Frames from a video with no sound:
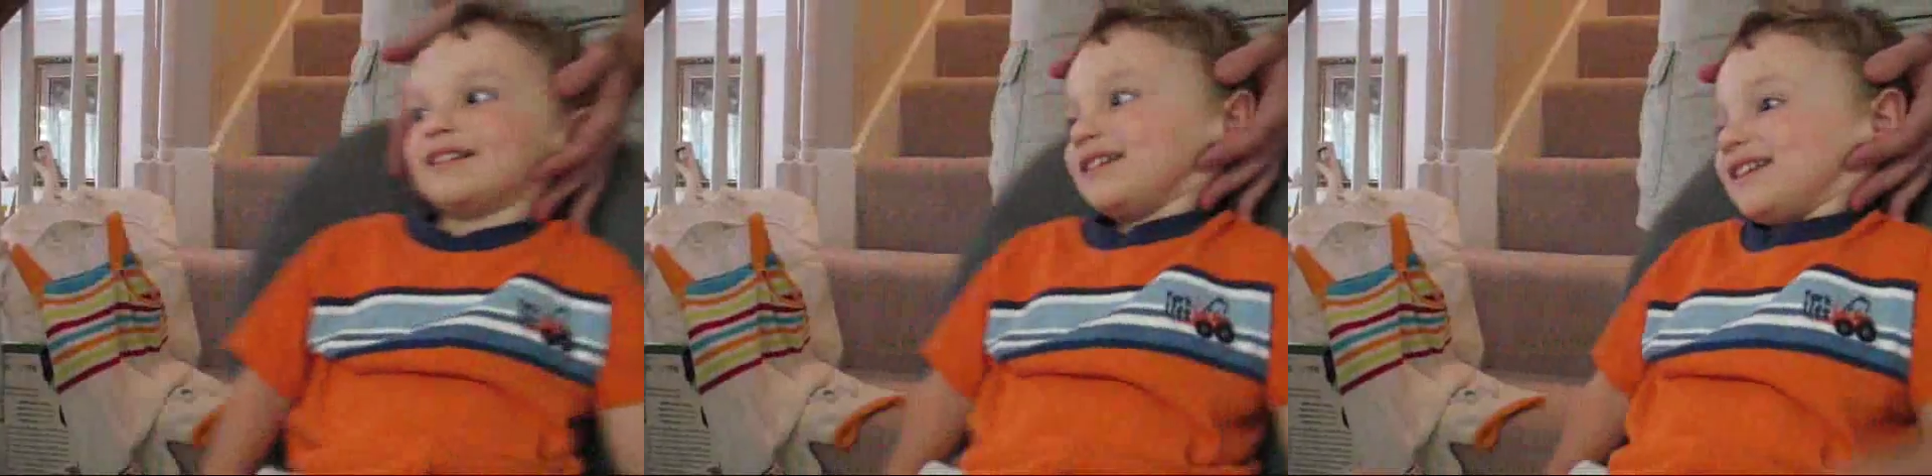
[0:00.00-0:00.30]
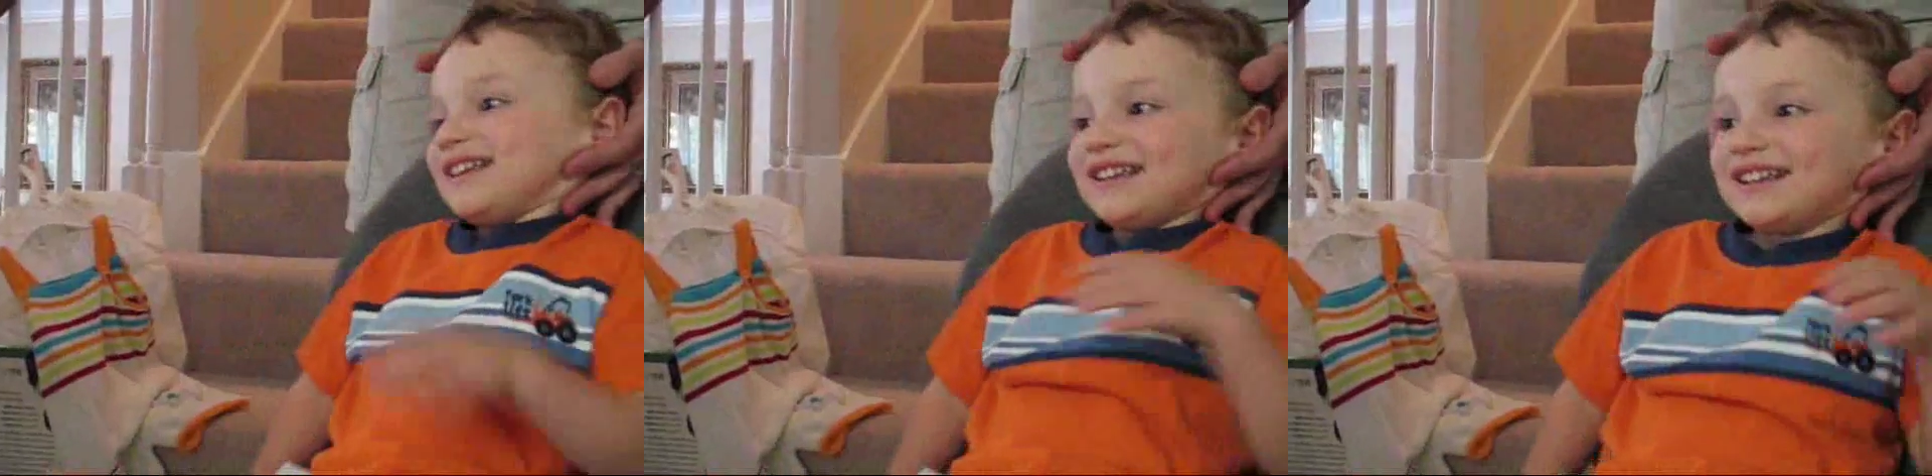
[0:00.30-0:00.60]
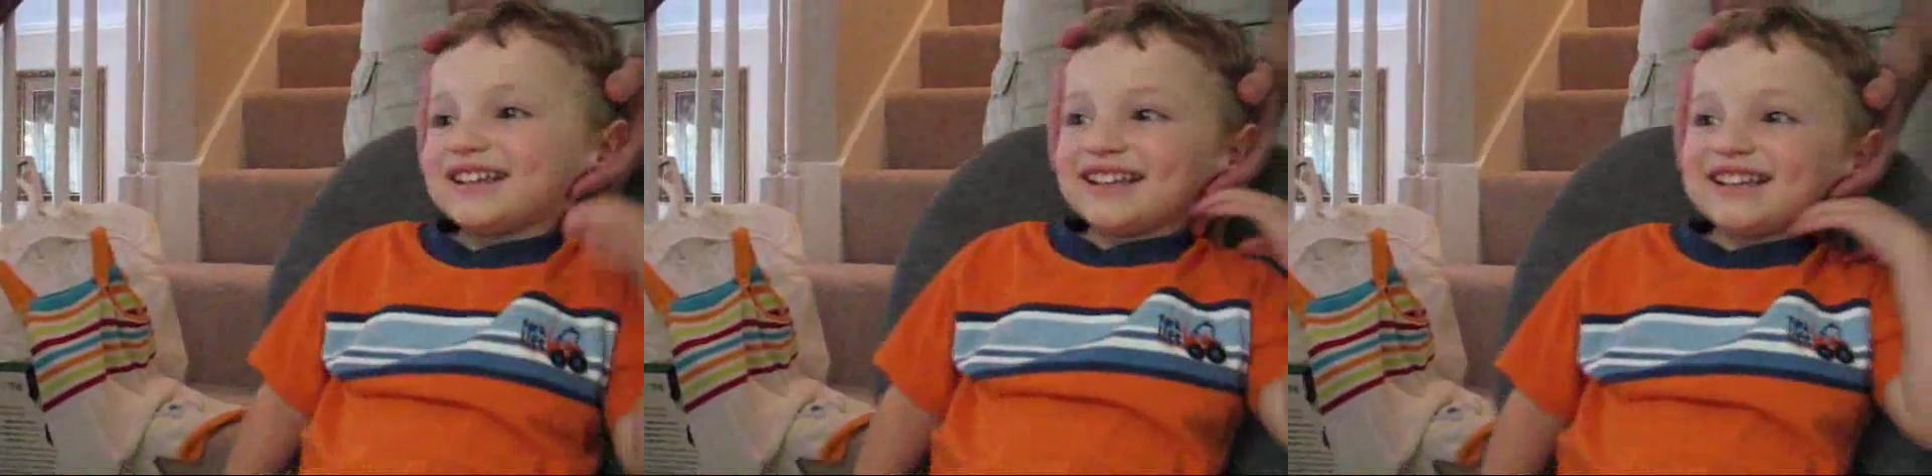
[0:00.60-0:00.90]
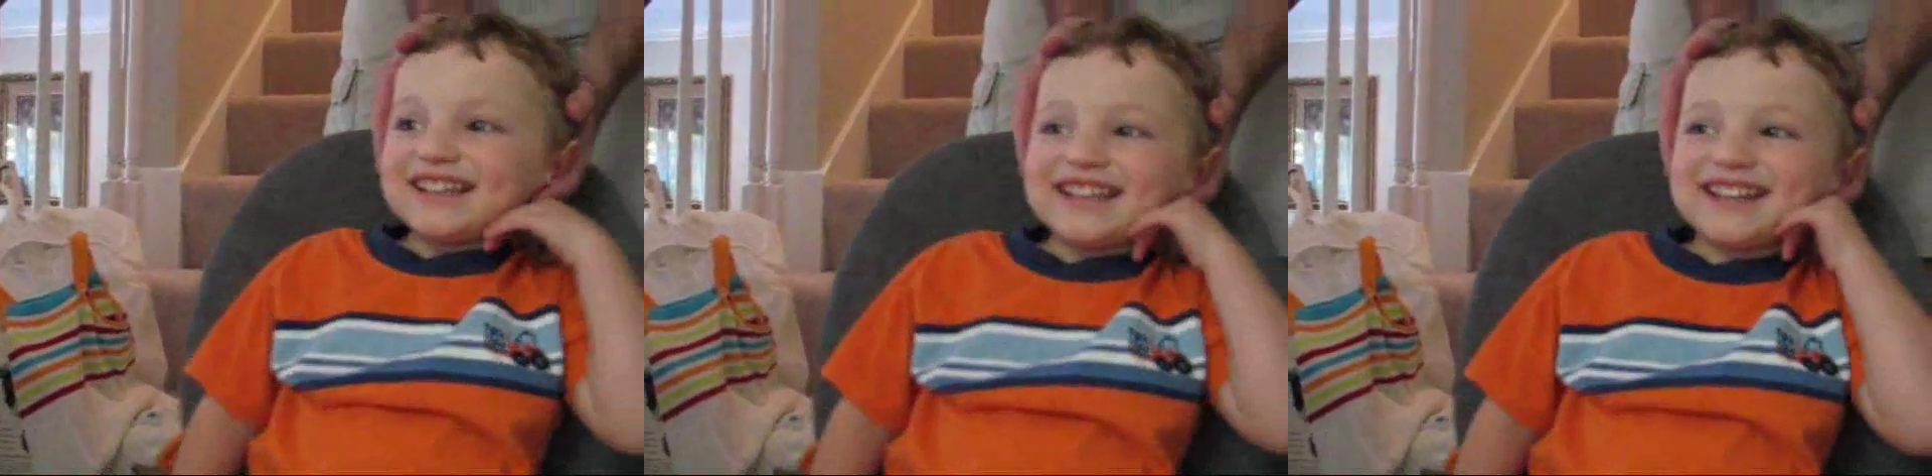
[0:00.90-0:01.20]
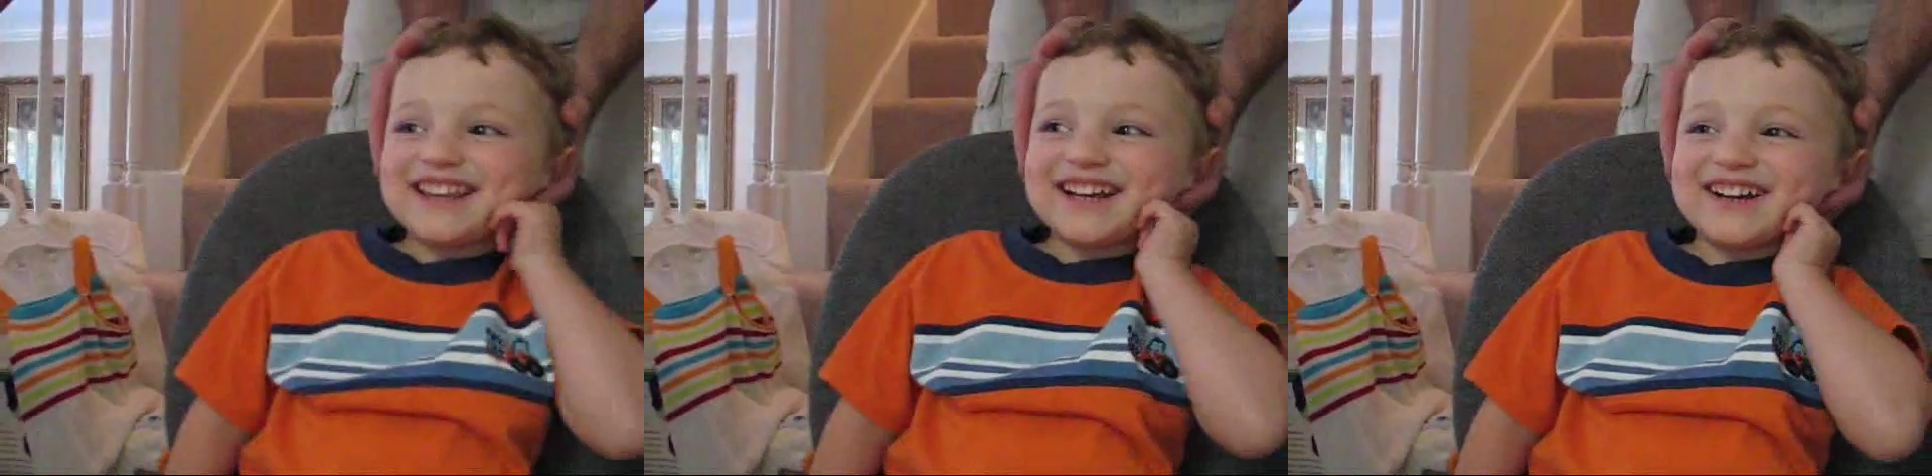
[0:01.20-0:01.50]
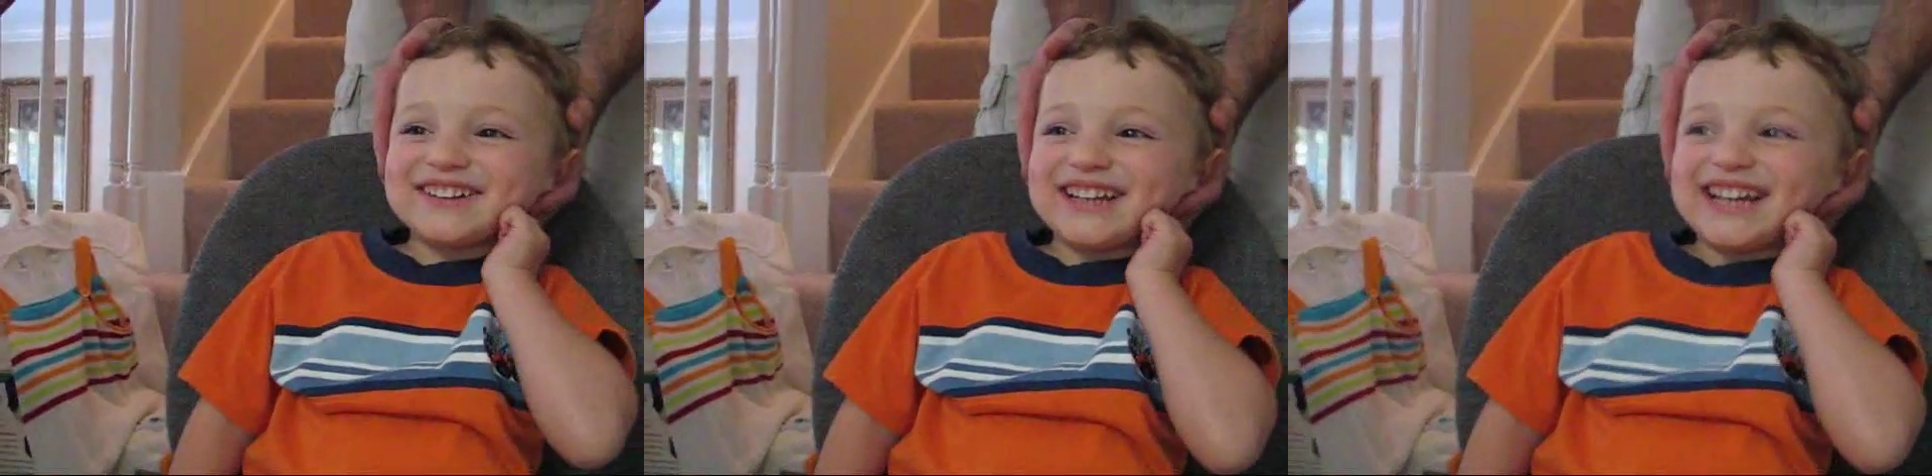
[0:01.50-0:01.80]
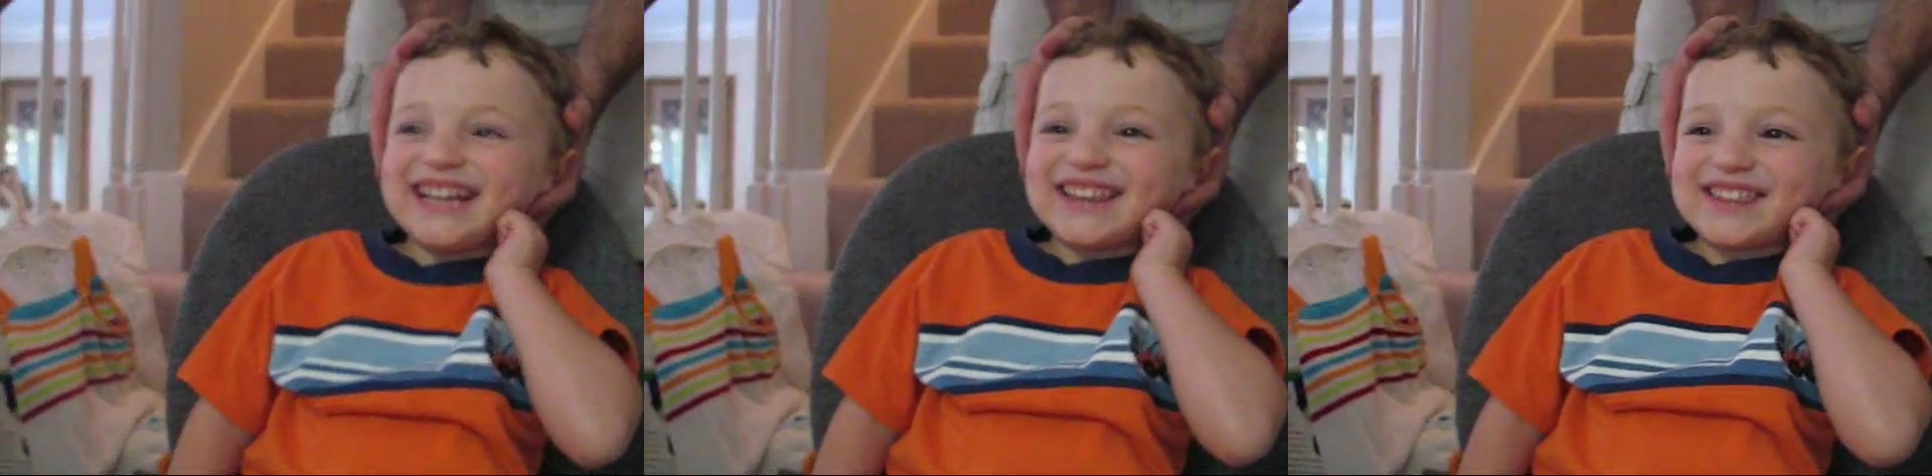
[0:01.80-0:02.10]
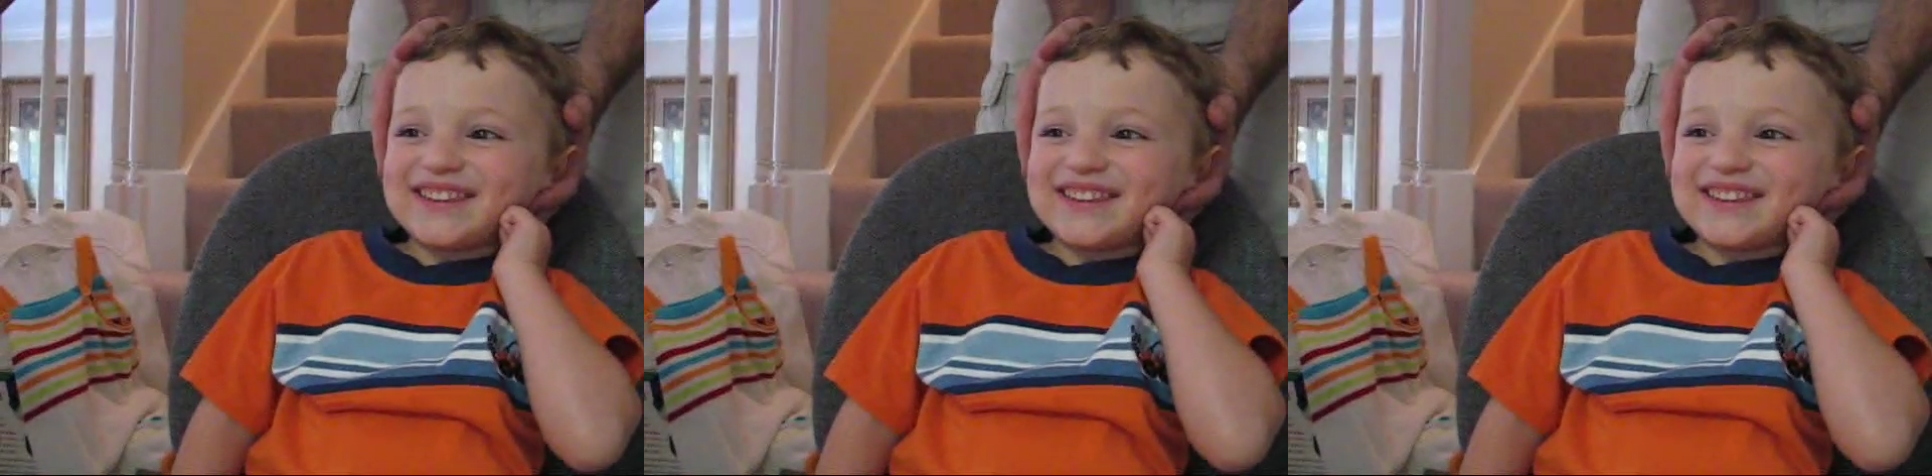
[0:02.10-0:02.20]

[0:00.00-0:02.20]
is. There it is.